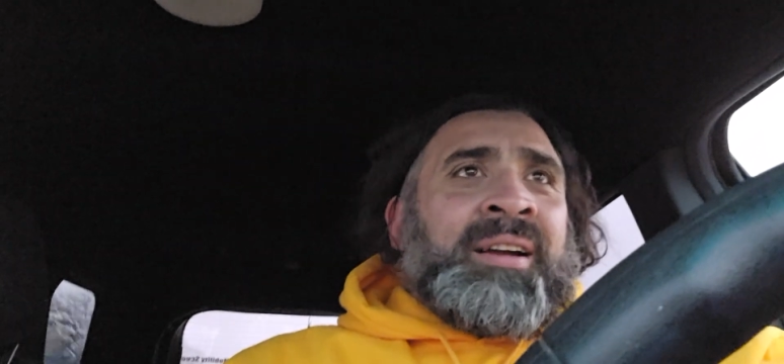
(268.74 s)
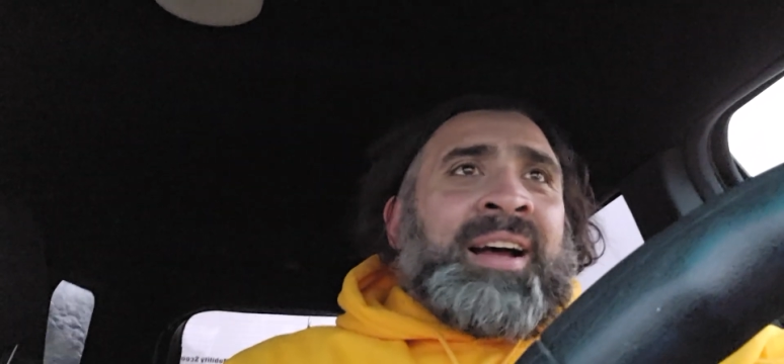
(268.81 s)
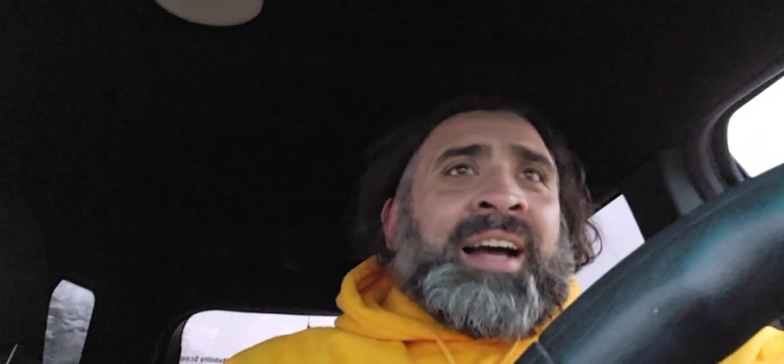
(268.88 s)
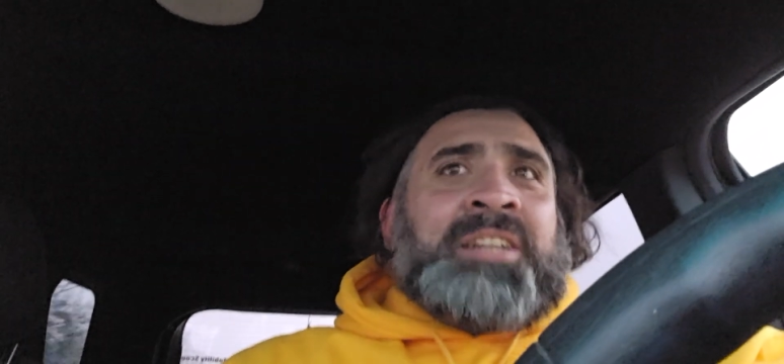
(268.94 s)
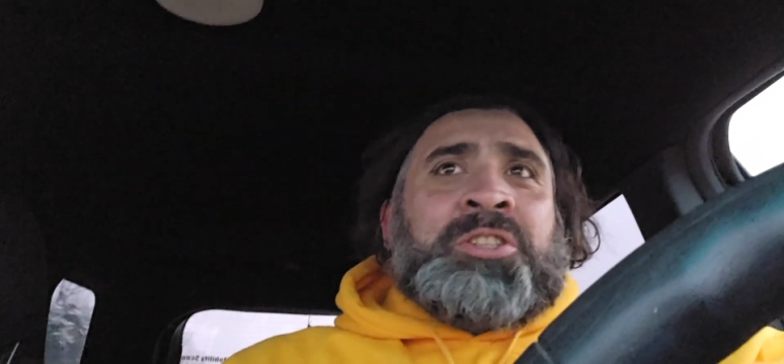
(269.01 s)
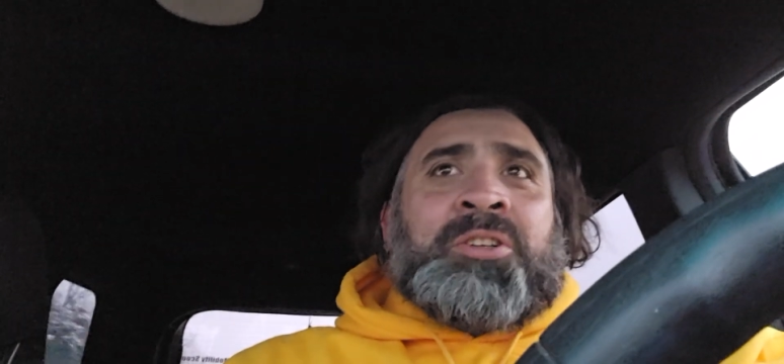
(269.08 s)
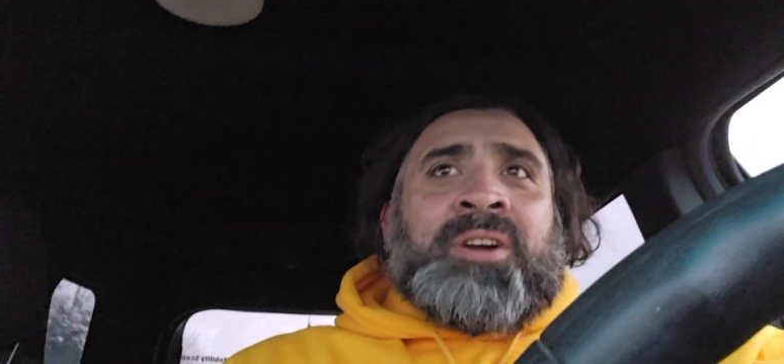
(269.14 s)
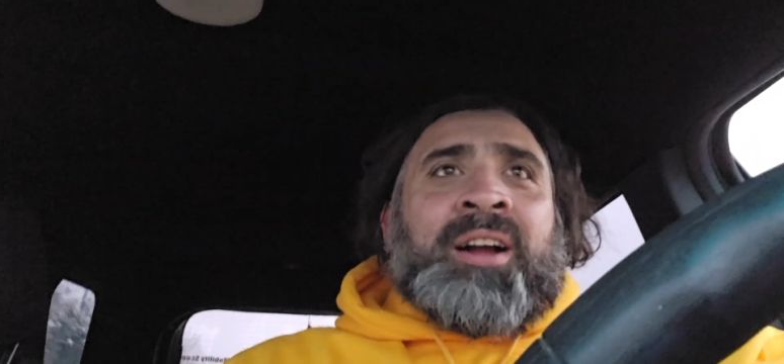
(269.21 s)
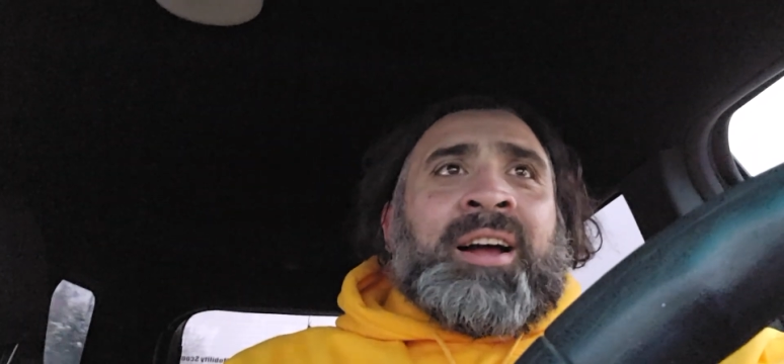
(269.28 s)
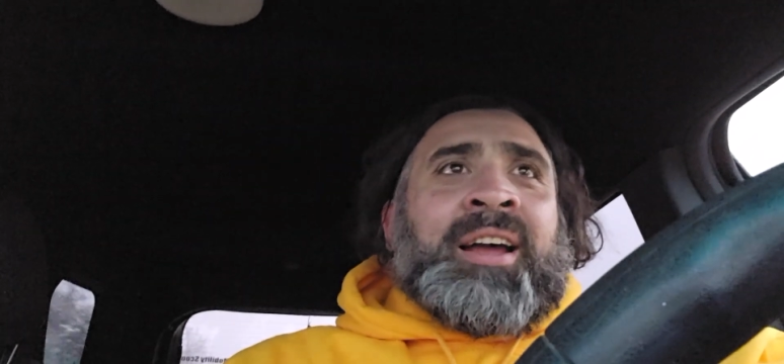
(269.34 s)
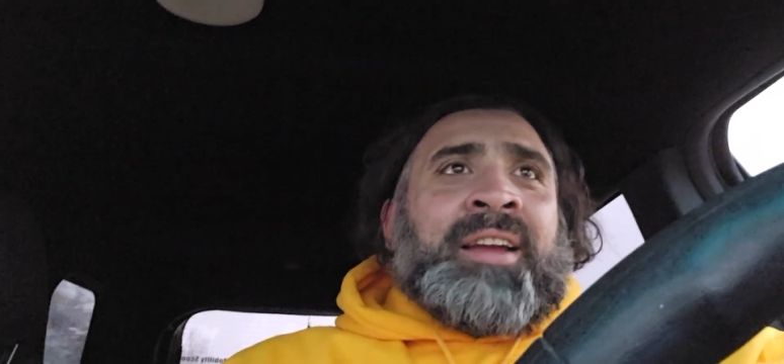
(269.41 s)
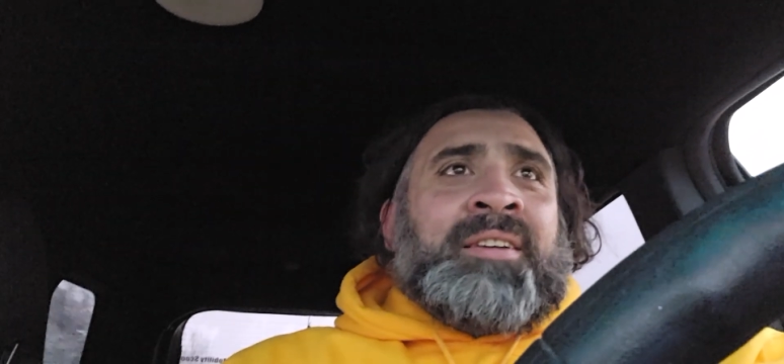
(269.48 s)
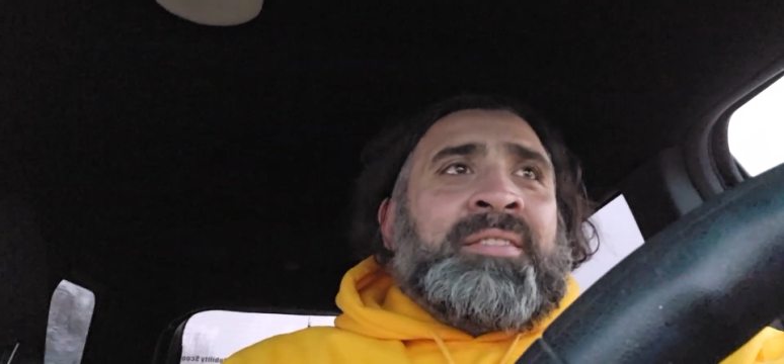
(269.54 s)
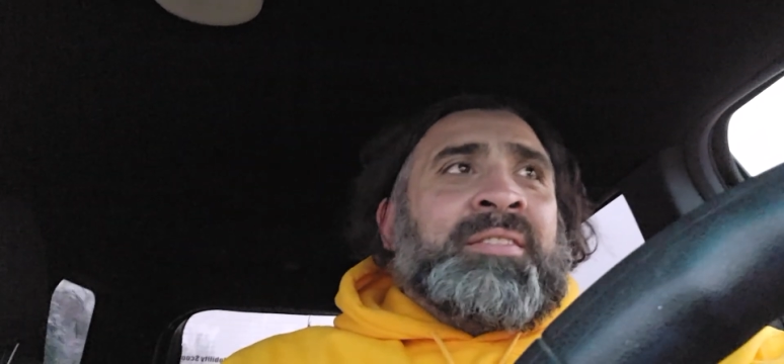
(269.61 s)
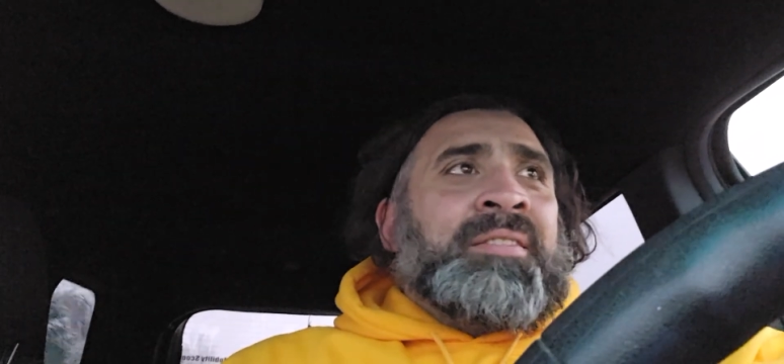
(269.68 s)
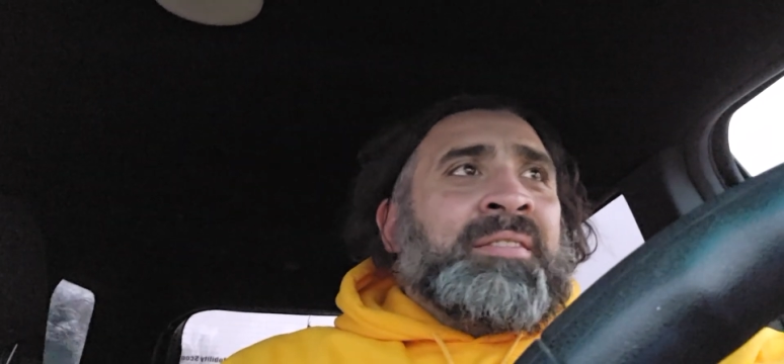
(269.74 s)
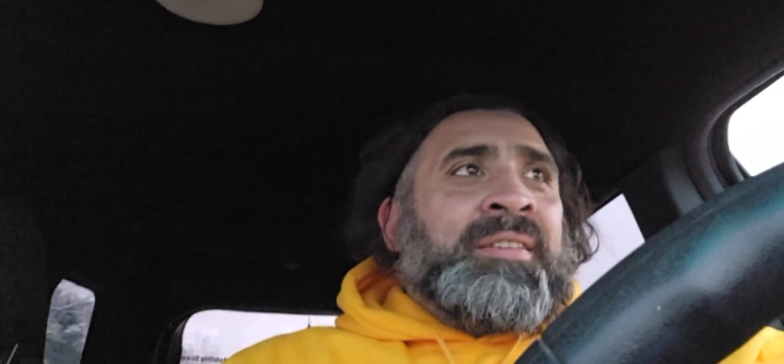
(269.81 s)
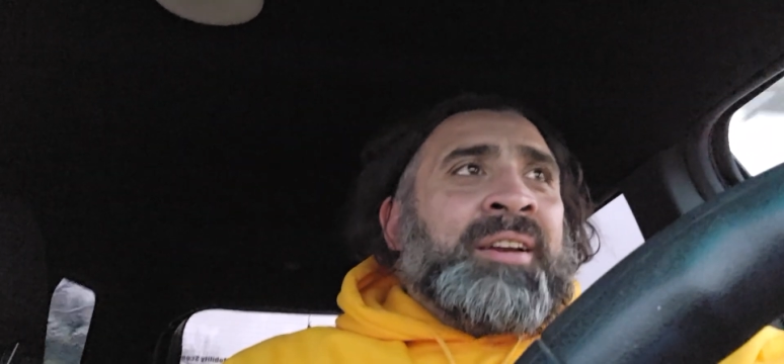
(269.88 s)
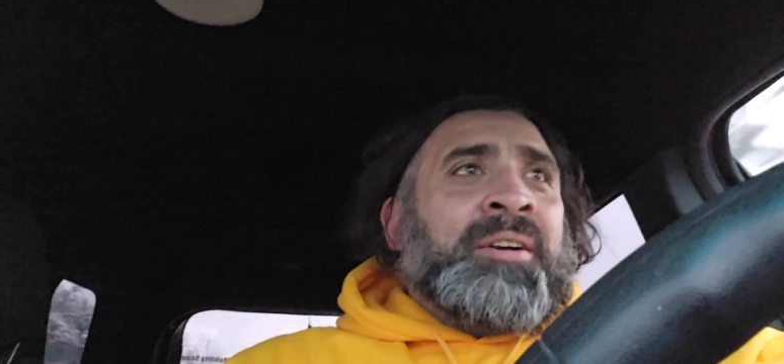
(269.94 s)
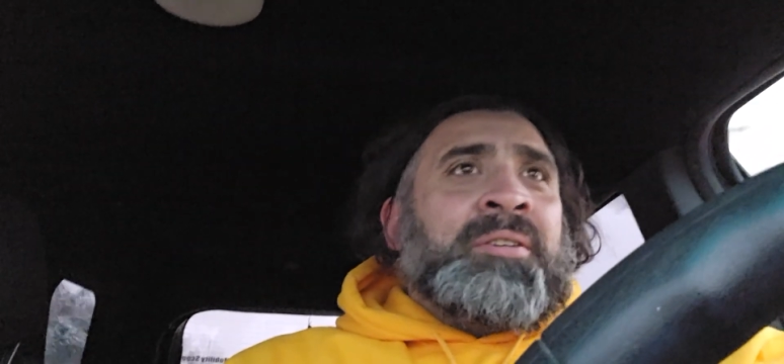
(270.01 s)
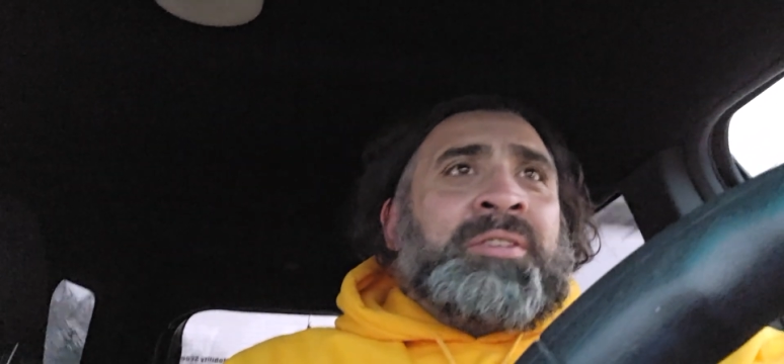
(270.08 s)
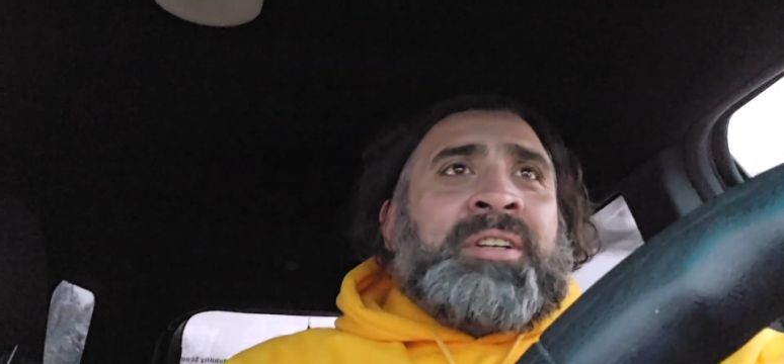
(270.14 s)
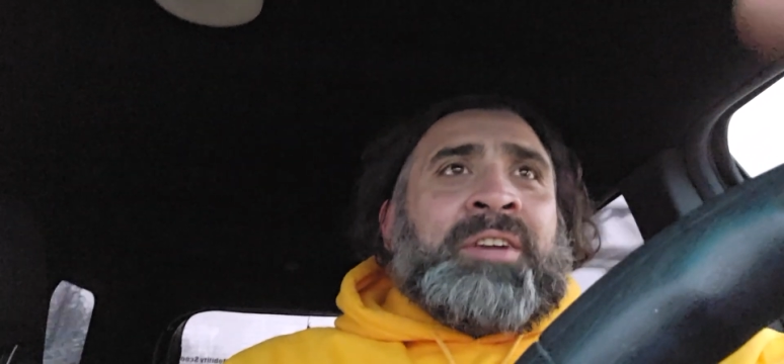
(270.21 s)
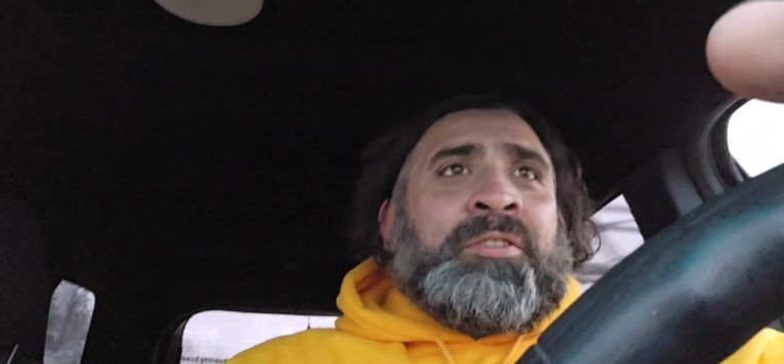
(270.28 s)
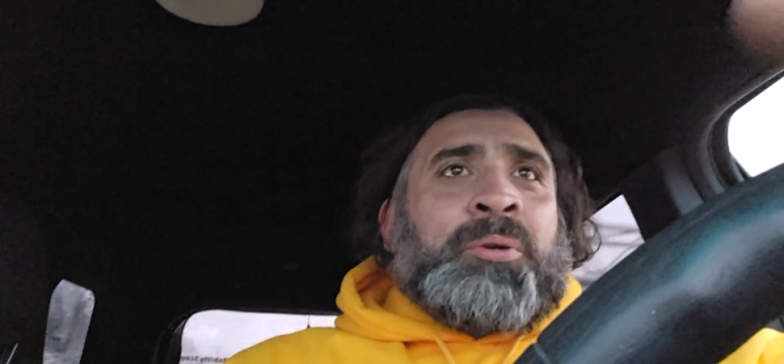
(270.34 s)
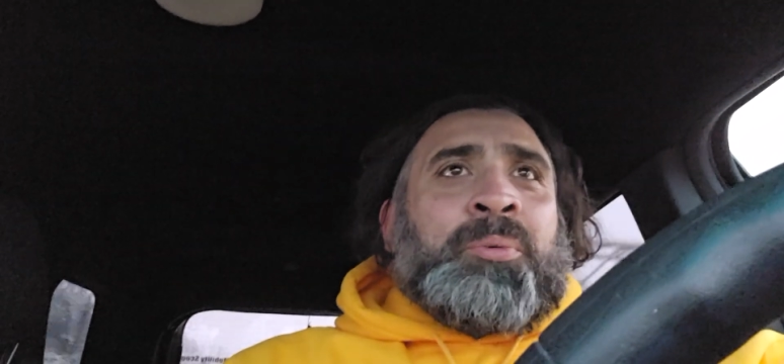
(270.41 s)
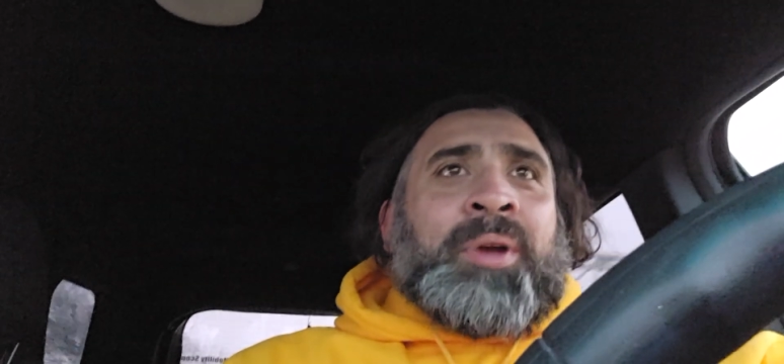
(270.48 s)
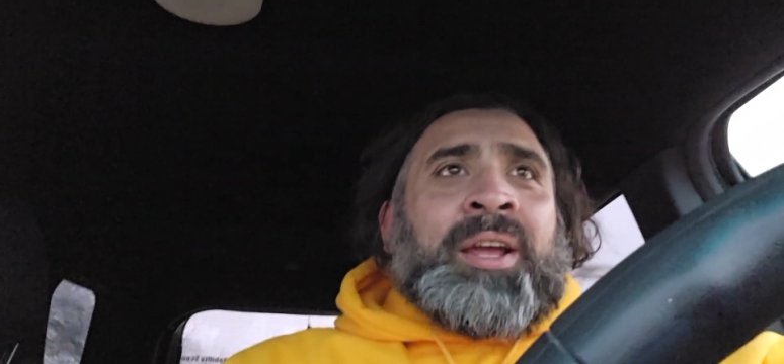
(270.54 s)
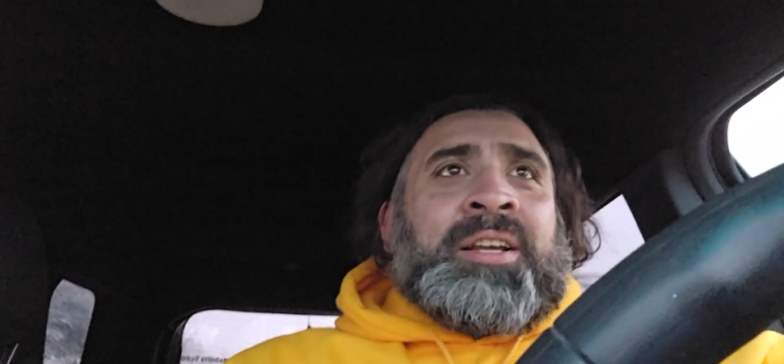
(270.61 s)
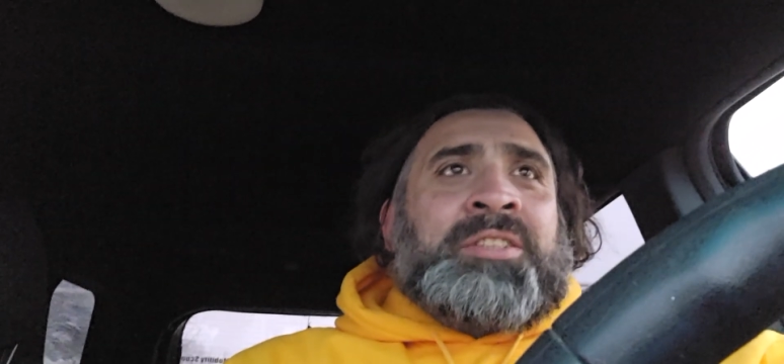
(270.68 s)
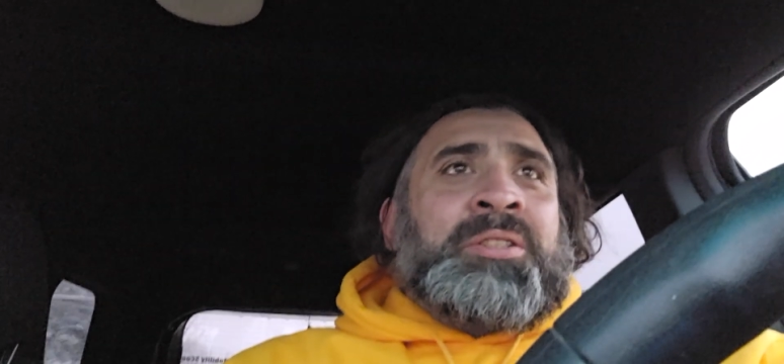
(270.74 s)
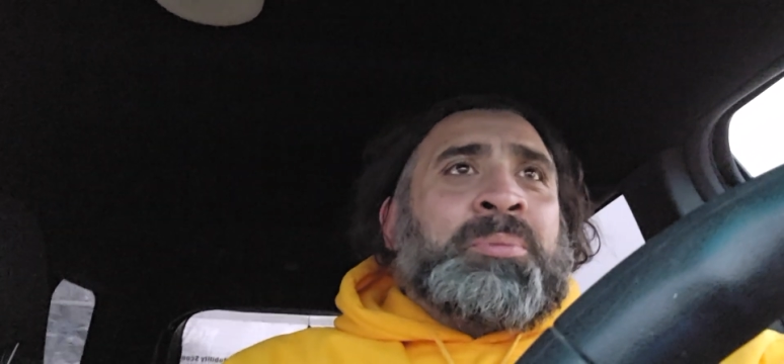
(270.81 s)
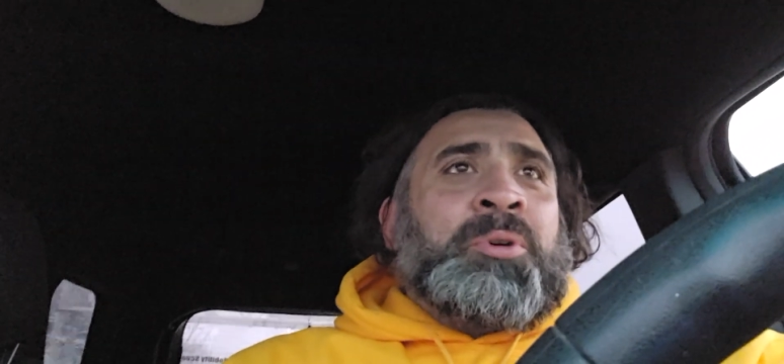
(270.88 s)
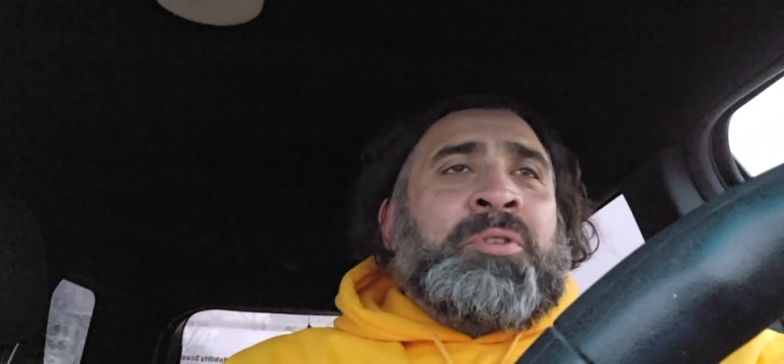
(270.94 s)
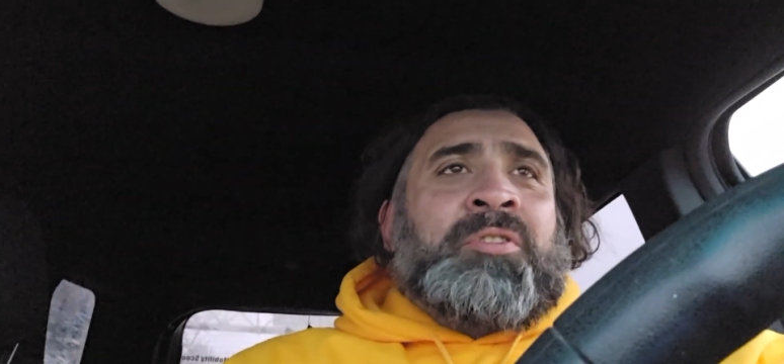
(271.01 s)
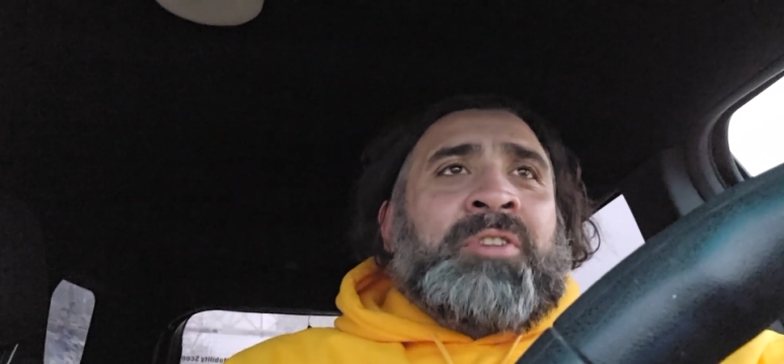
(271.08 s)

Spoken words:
I tried different ways to move